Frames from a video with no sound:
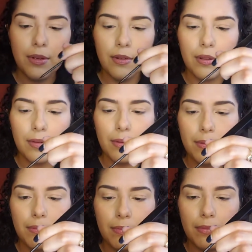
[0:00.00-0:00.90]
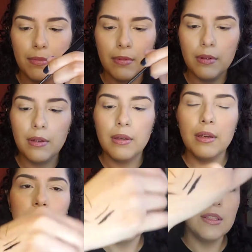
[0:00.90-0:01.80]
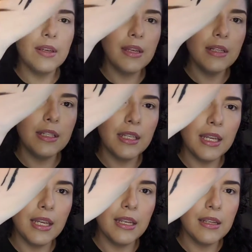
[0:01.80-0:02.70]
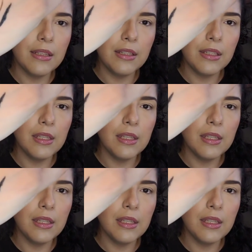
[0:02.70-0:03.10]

let me do another one. So you can see it is